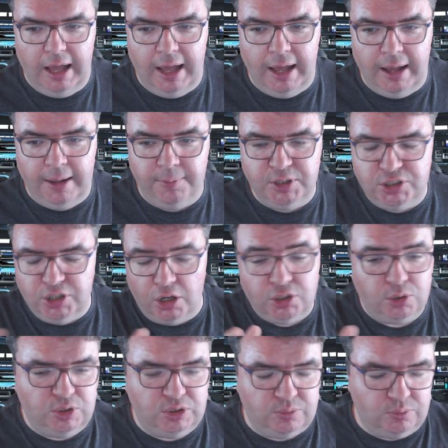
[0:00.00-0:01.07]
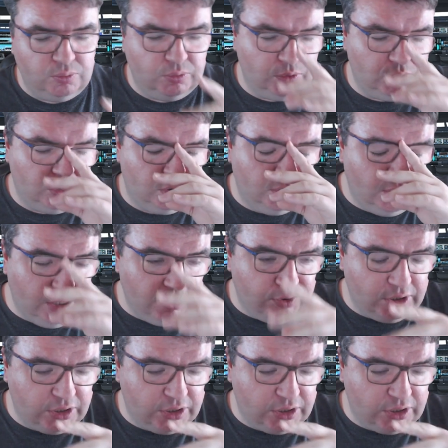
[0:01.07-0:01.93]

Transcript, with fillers: um, this also gives